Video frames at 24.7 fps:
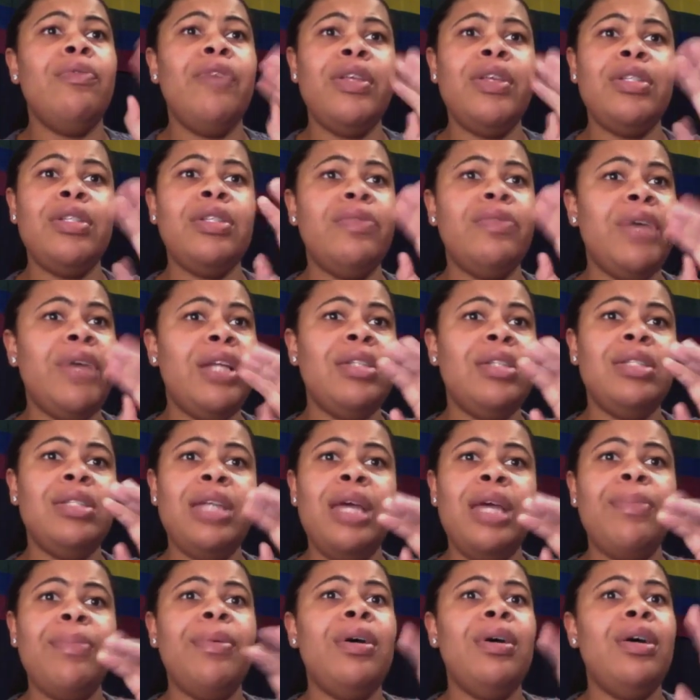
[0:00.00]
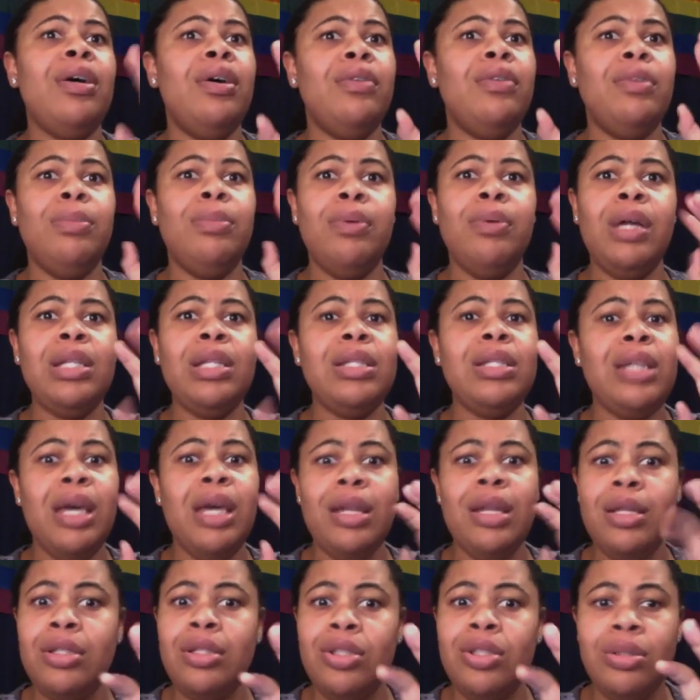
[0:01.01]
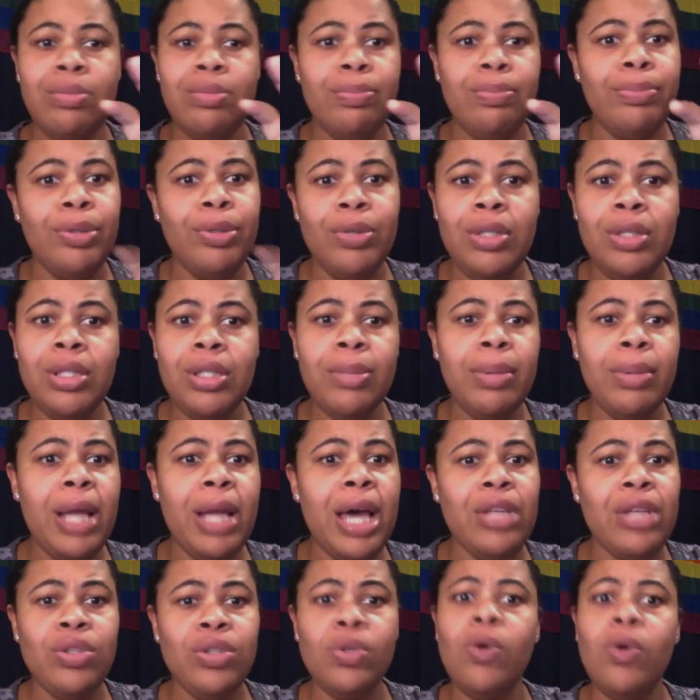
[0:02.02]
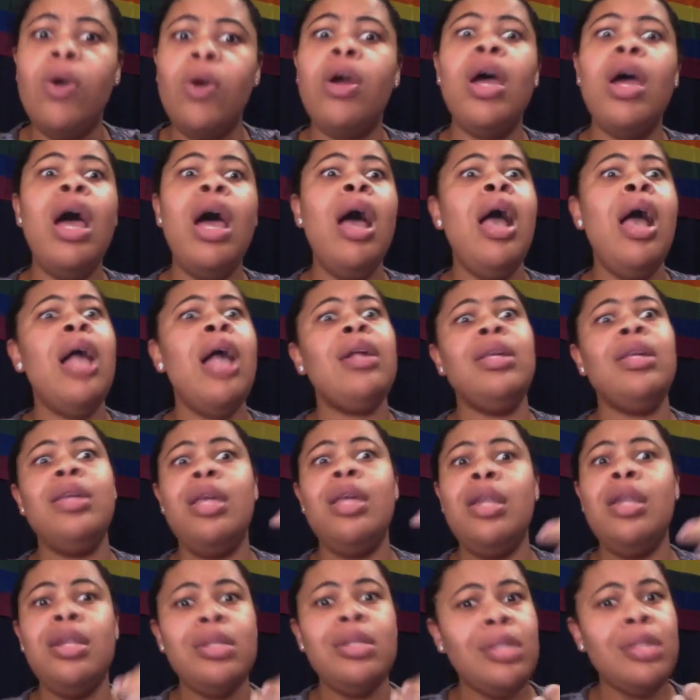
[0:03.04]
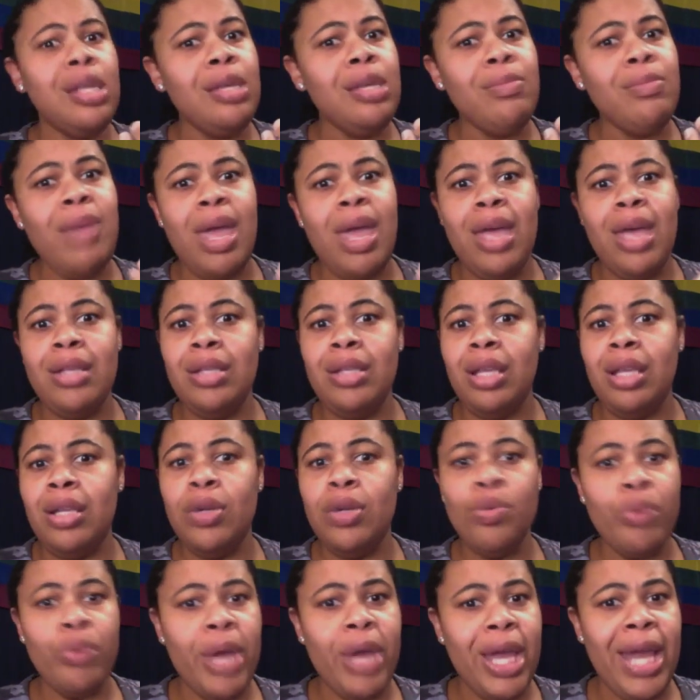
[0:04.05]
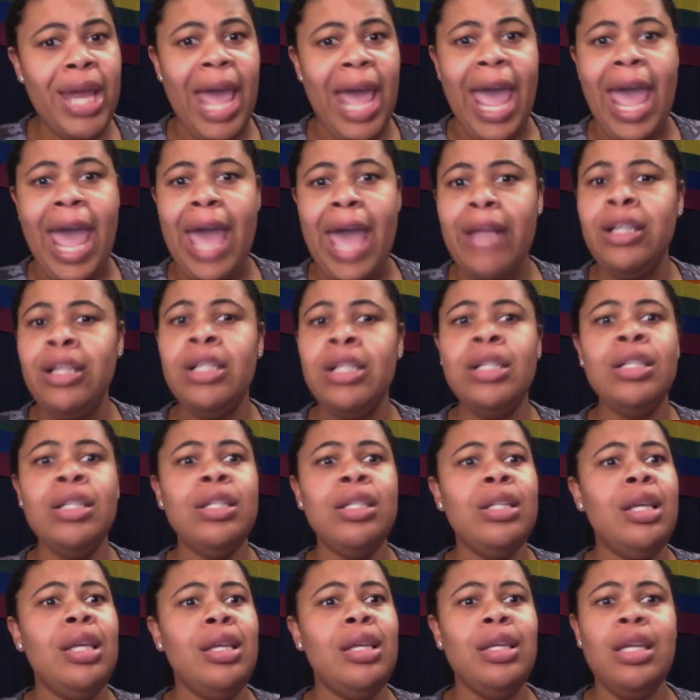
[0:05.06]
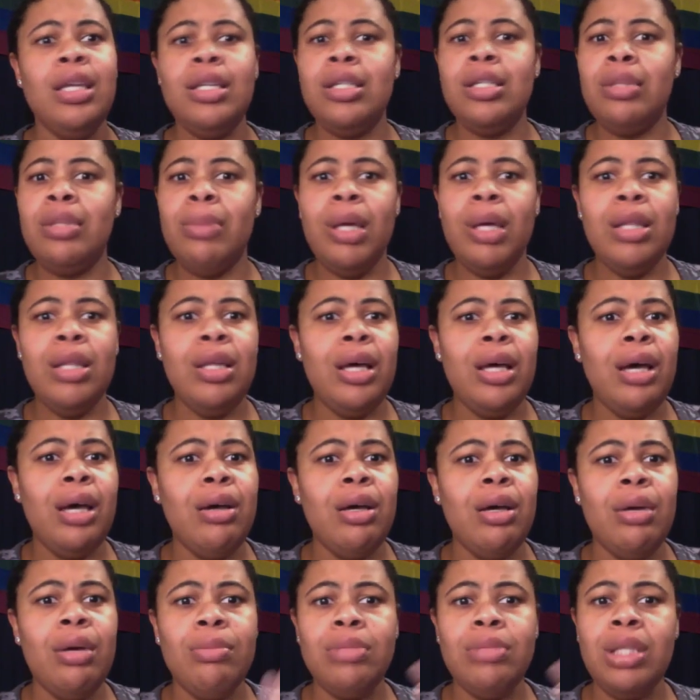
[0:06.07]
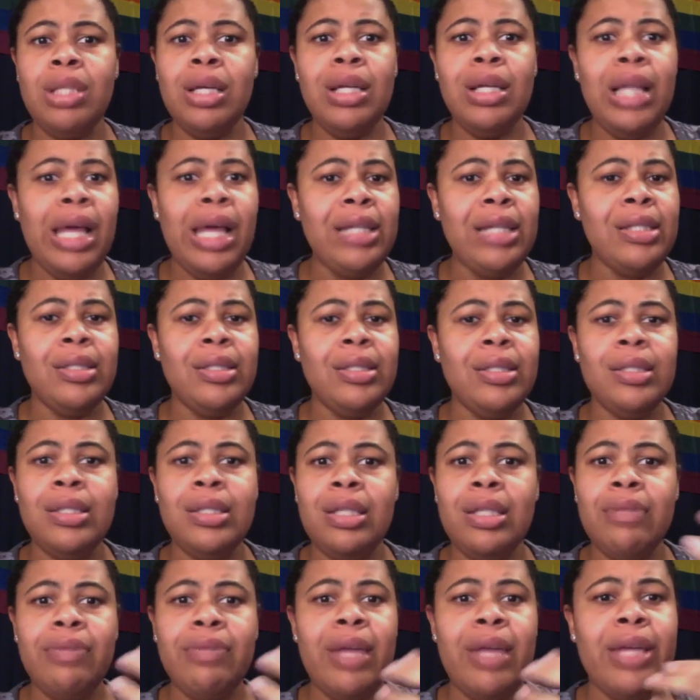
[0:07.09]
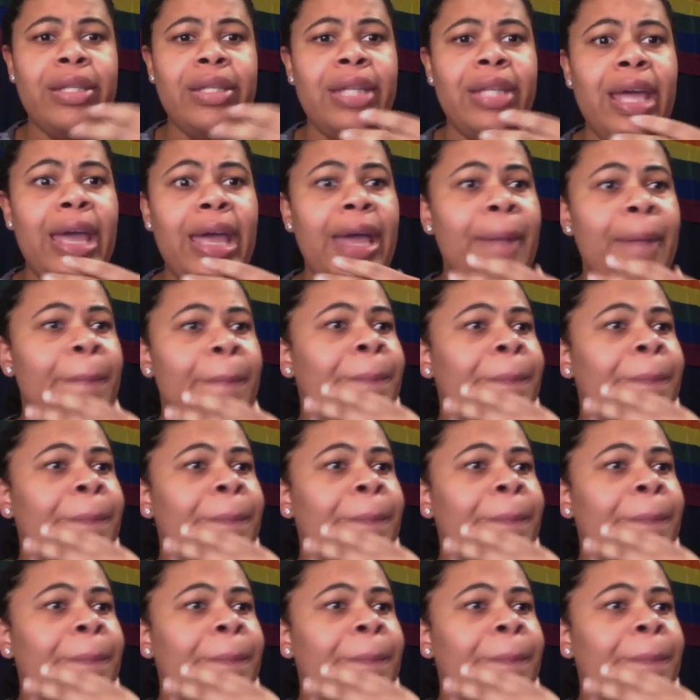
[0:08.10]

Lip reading: surveillance tape of the brothers at a beauty supply store, getting ski masks, getting a red hat, and getting some other sunglasses and stuff like that.